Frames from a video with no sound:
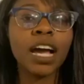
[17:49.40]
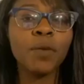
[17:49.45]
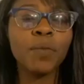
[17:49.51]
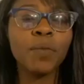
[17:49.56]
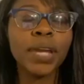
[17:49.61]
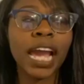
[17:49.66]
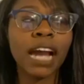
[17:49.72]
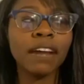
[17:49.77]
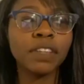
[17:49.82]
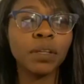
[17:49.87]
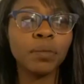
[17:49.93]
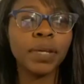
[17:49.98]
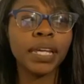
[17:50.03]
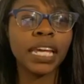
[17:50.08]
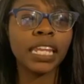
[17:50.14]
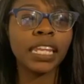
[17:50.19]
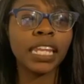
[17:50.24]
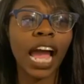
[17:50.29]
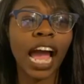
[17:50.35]
we have to be
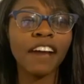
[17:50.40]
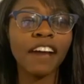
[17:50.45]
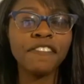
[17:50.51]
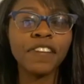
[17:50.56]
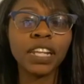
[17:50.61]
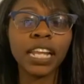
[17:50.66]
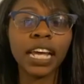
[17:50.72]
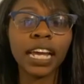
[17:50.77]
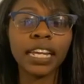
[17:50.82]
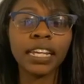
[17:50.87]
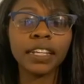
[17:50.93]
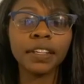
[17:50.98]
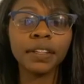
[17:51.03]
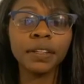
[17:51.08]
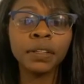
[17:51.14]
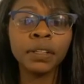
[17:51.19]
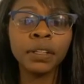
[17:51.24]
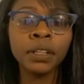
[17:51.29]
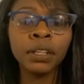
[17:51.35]
in life. I feel like
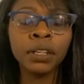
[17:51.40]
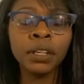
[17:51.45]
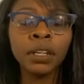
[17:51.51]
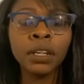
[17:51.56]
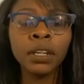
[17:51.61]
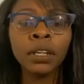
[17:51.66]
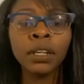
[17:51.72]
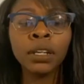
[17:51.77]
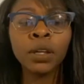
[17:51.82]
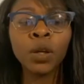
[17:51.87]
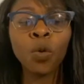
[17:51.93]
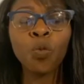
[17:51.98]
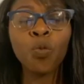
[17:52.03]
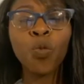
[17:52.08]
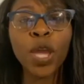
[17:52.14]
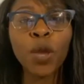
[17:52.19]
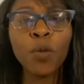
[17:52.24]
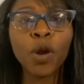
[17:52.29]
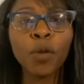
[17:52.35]

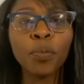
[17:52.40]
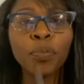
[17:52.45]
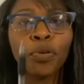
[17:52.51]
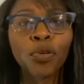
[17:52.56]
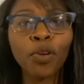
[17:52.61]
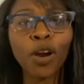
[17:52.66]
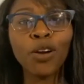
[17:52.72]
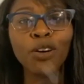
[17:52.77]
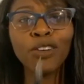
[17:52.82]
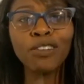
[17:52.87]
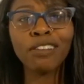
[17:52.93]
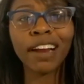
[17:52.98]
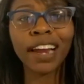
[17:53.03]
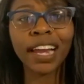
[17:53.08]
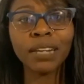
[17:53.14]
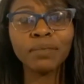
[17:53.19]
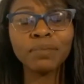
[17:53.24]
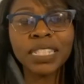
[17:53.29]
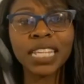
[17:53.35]
we were
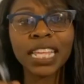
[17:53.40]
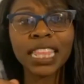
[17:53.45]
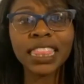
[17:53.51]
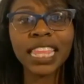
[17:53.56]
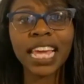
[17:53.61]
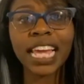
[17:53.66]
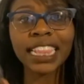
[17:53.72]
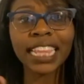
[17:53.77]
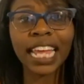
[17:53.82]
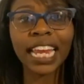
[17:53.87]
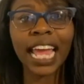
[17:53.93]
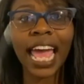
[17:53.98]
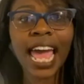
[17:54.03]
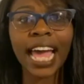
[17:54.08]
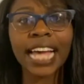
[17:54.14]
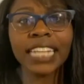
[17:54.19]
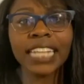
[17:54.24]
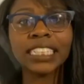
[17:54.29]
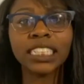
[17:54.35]
programmed to think that it
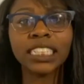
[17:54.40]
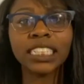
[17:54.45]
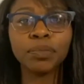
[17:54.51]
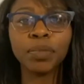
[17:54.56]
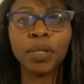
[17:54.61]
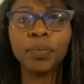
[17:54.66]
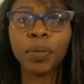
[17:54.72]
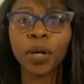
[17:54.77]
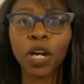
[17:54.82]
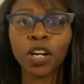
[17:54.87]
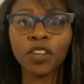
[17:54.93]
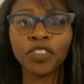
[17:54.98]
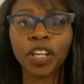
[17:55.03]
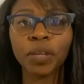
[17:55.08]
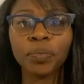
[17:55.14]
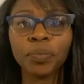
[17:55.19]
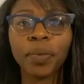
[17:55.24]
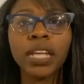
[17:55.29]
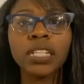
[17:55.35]
has to be perfect
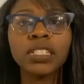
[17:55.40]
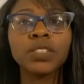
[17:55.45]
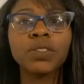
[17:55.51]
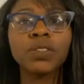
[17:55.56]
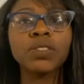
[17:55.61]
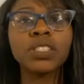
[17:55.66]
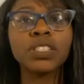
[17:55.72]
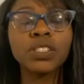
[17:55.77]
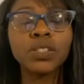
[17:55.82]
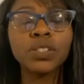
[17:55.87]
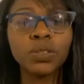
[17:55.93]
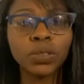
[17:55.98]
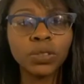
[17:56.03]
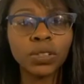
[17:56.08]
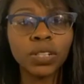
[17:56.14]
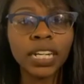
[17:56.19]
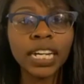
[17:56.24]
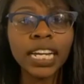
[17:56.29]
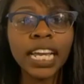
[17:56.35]
based on school.
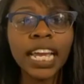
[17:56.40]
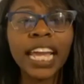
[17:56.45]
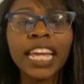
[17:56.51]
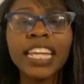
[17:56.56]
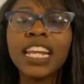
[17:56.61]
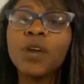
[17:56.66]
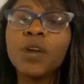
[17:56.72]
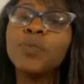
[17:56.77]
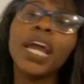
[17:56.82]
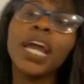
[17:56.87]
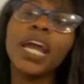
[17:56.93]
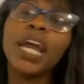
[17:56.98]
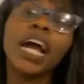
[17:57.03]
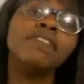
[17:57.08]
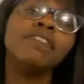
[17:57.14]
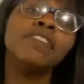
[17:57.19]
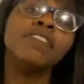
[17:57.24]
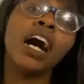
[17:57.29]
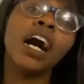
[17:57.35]
And then we have to
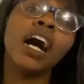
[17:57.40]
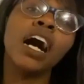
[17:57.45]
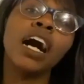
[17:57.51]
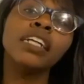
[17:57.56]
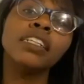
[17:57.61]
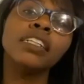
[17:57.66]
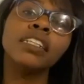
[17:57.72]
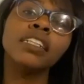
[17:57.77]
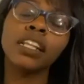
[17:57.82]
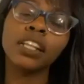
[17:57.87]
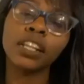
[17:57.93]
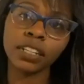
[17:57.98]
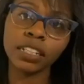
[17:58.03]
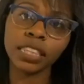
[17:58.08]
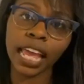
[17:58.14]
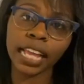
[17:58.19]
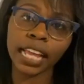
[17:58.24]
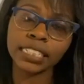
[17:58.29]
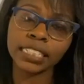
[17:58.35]
unlearn that
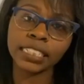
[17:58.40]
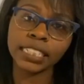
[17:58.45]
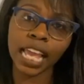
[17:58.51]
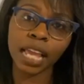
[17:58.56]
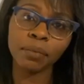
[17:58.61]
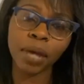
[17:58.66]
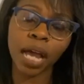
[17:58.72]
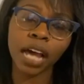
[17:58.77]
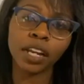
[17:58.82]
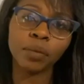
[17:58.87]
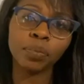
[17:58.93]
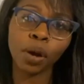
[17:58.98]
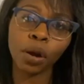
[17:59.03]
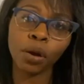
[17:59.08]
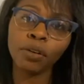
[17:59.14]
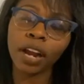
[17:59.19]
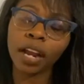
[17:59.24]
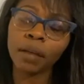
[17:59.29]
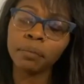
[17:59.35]
same kind of program,
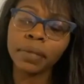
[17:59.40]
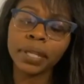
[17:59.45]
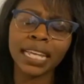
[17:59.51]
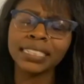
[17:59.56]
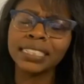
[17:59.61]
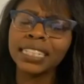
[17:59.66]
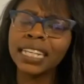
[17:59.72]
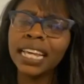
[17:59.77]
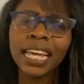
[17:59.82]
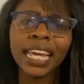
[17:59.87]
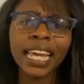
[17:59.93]
because it's